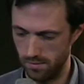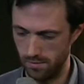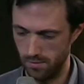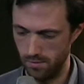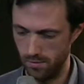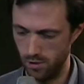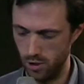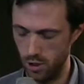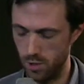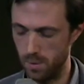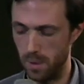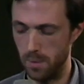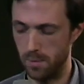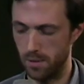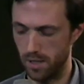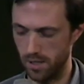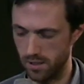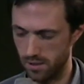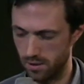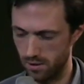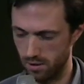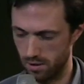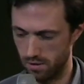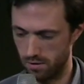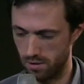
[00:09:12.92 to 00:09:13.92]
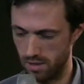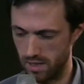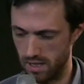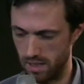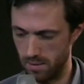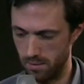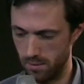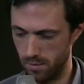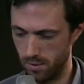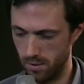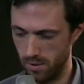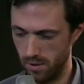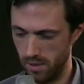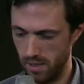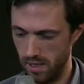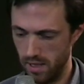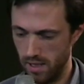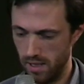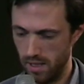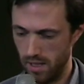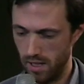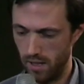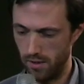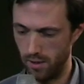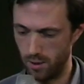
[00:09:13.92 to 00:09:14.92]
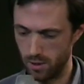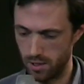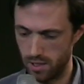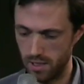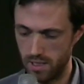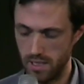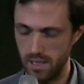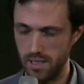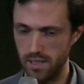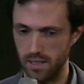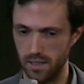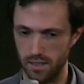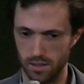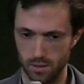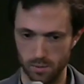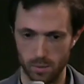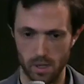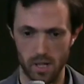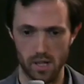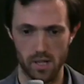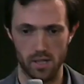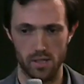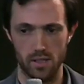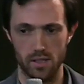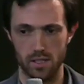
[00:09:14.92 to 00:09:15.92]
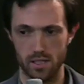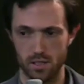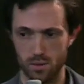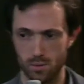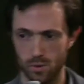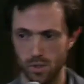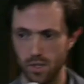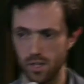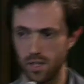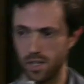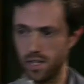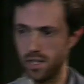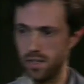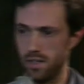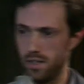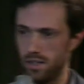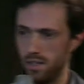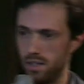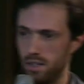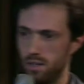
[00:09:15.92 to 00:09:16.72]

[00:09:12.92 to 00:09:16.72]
newspaper articles, for example, and those statistics are behind this work.